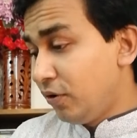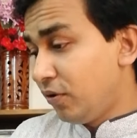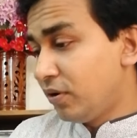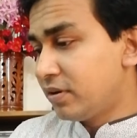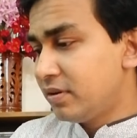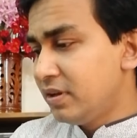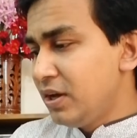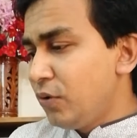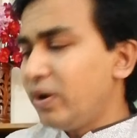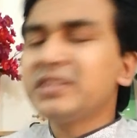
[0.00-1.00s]
or
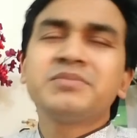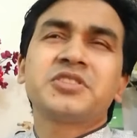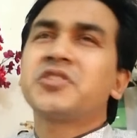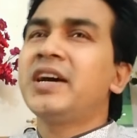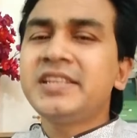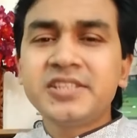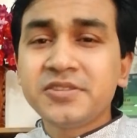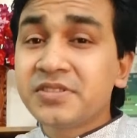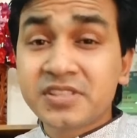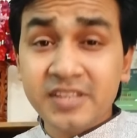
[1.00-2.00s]
what I'm trying to
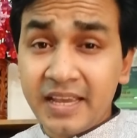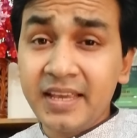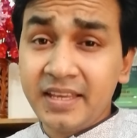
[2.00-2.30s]
say,